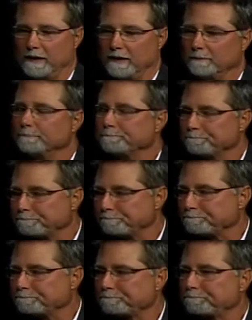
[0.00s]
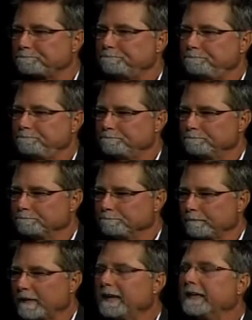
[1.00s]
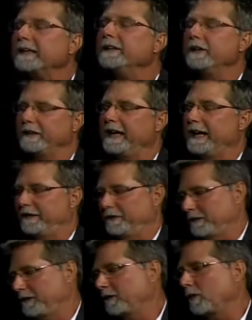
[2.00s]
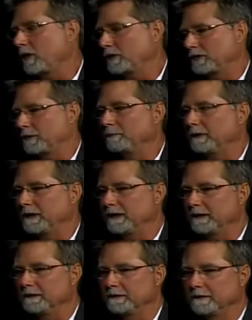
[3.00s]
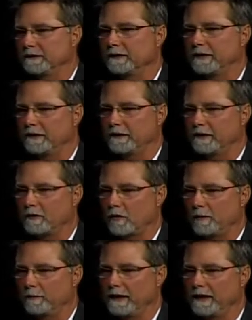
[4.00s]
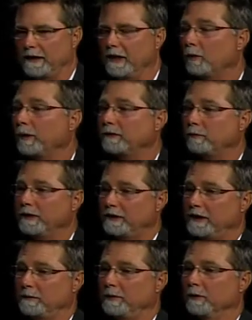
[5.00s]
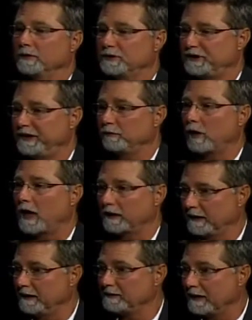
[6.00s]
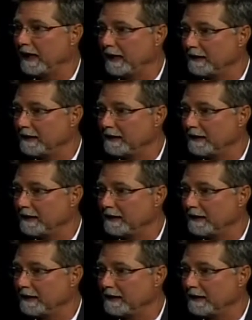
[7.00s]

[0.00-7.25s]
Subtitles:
But other things can cause those too, right? There are some. There are many. We tend to build with sheetrock these days.